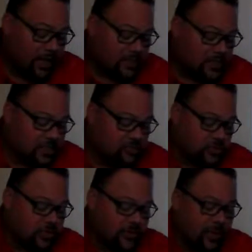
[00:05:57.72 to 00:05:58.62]
It's
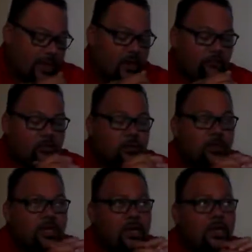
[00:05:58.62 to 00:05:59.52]
interesting that if you
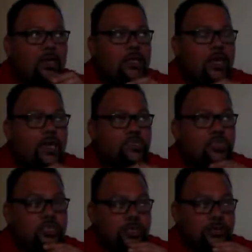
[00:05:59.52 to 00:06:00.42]
look at an
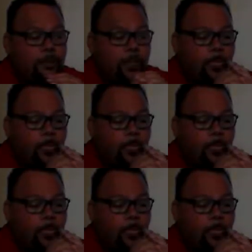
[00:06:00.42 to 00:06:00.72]
EKG,